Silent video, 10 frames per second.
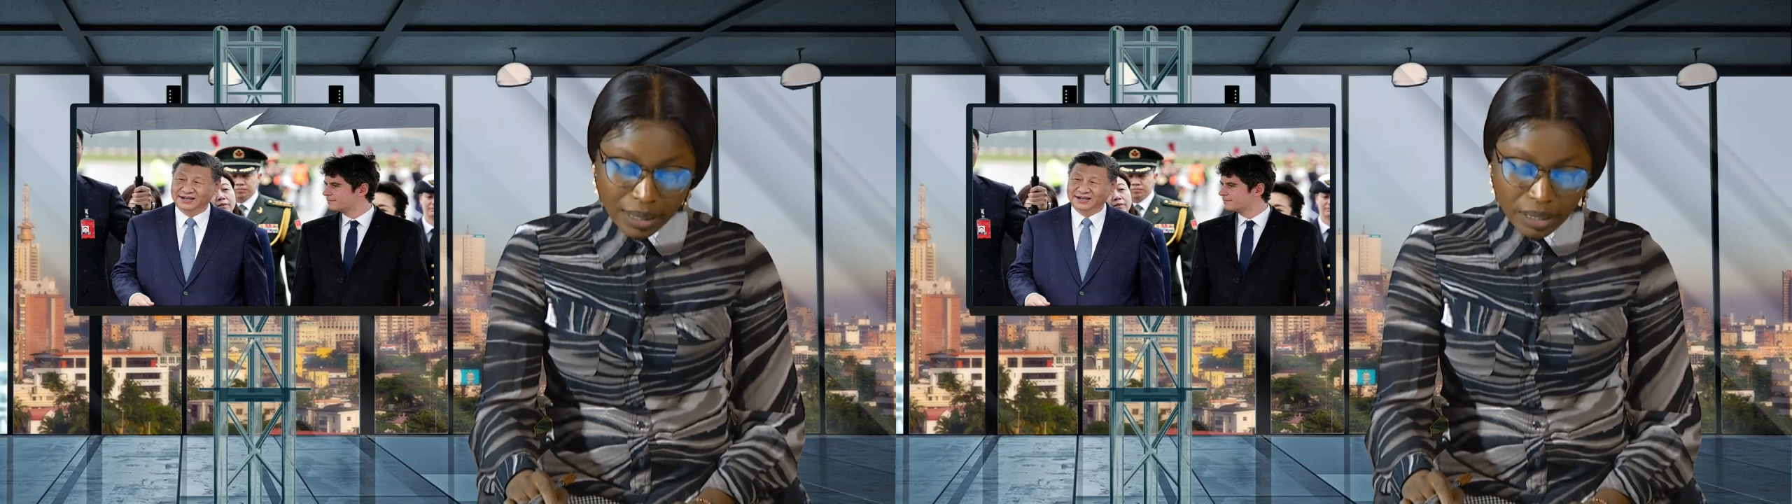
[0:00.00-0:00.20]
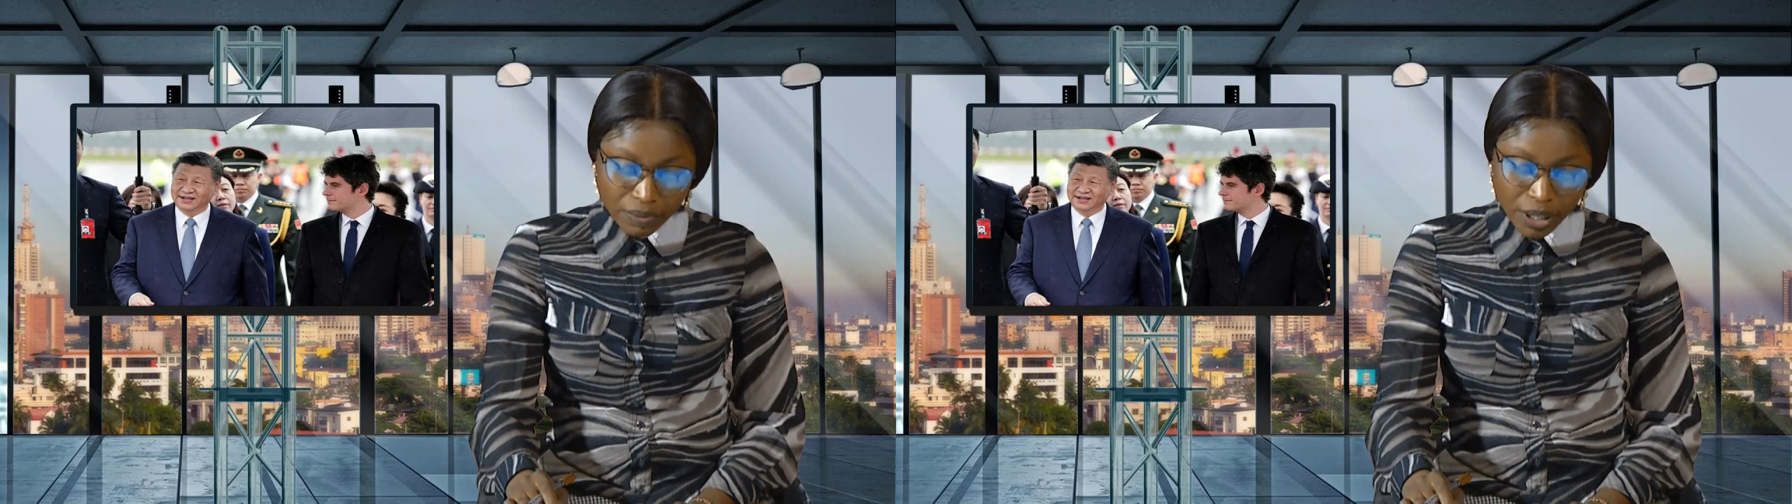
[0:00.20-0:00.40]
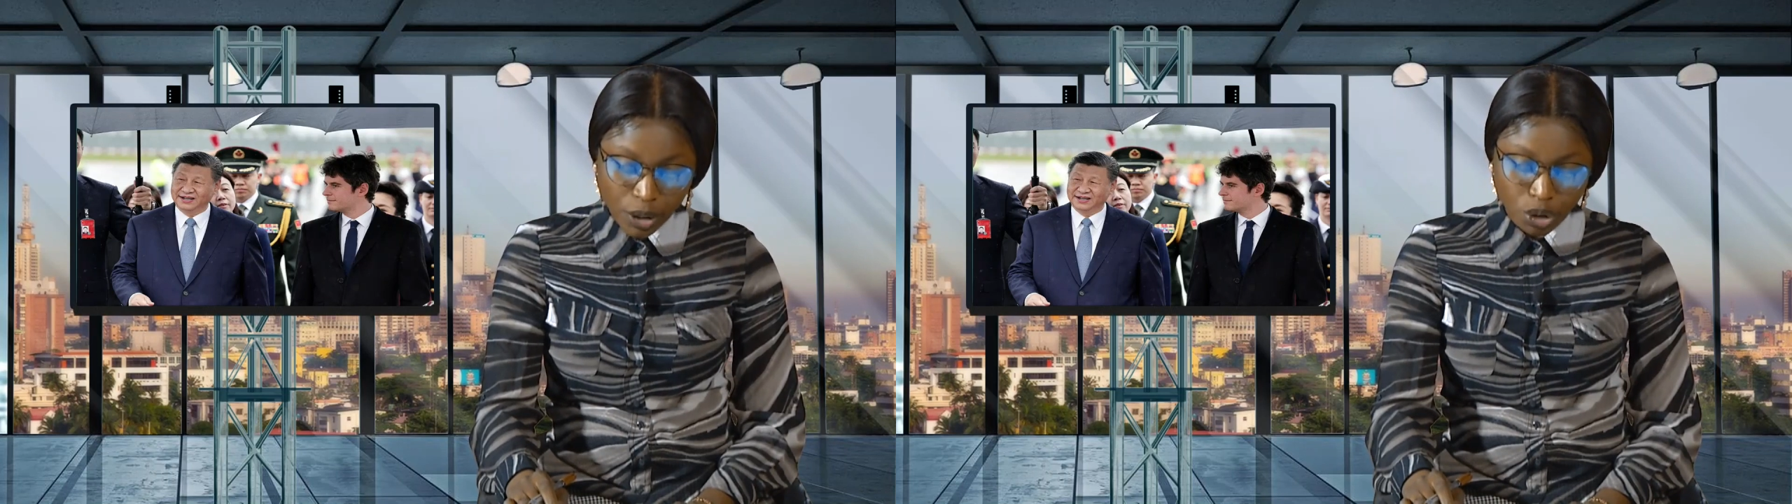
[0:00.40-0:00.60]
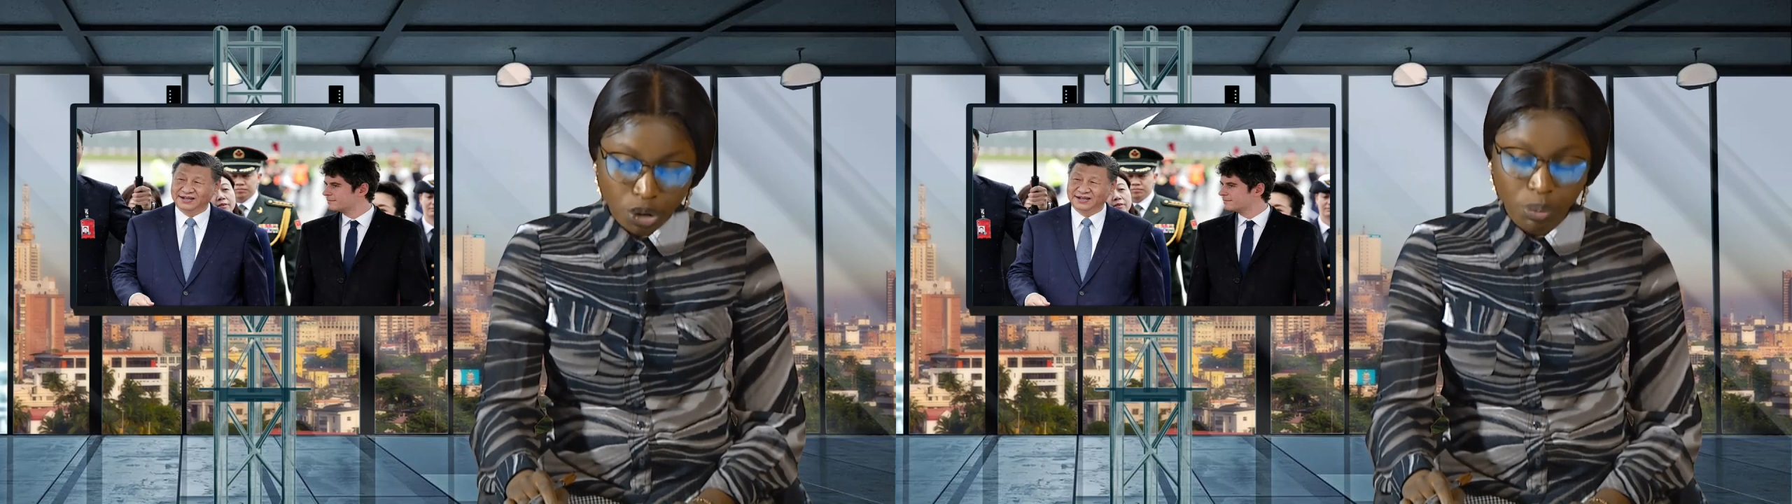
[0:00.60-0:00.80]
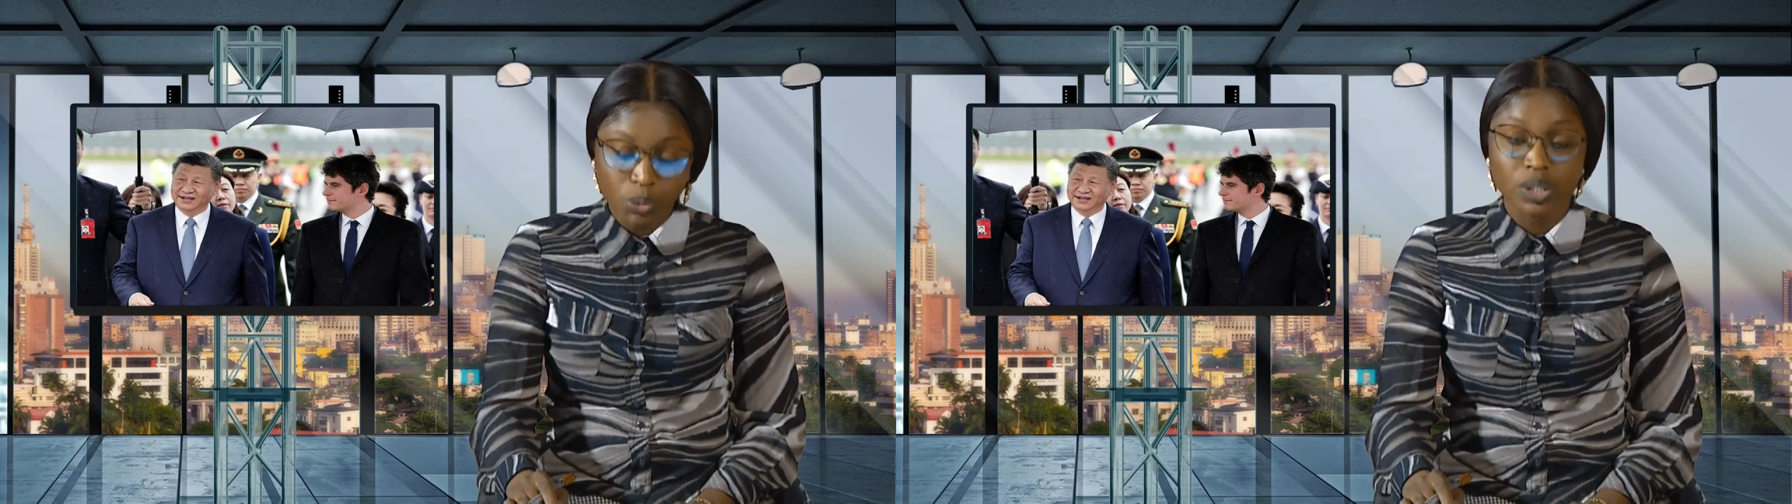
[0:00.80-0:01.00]
actively
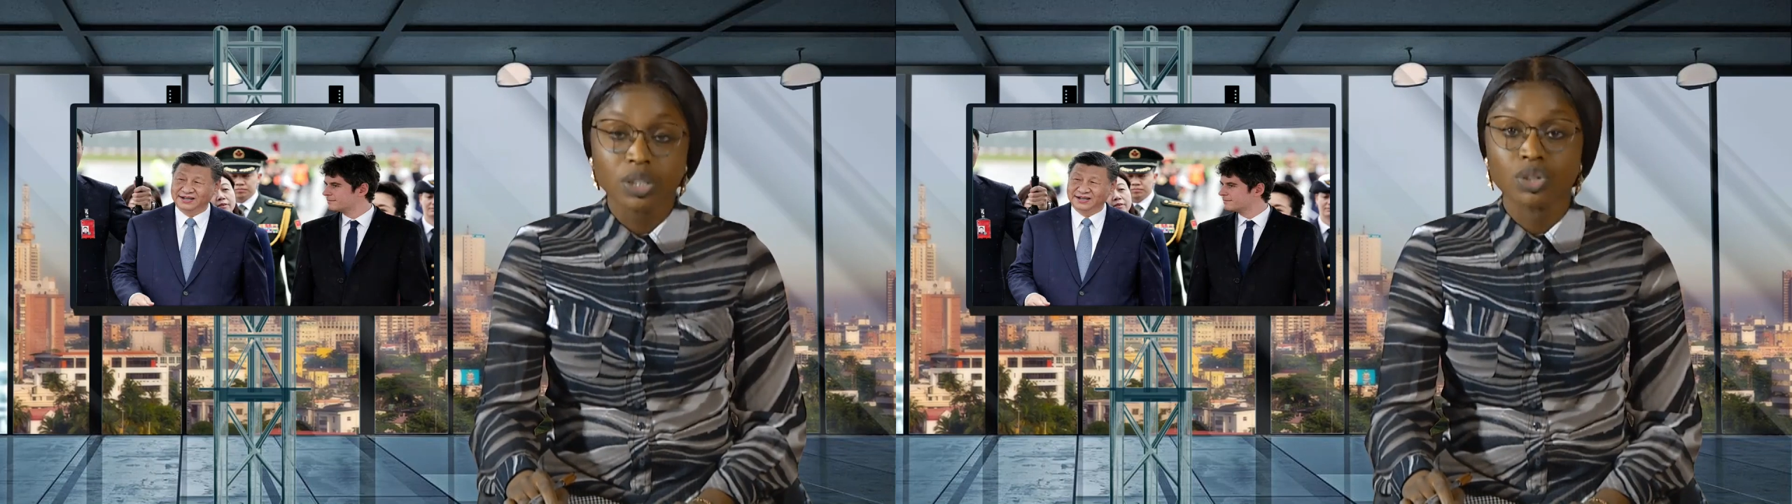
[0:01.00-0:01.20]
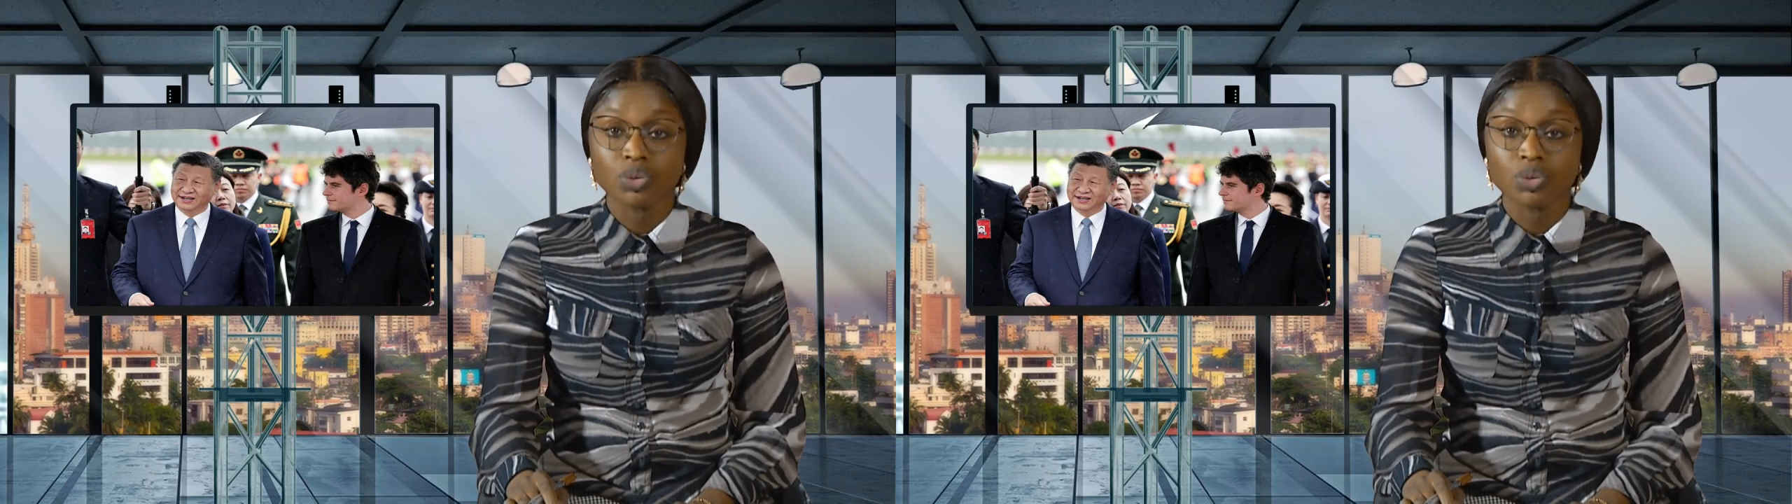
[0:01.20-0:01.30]
contributing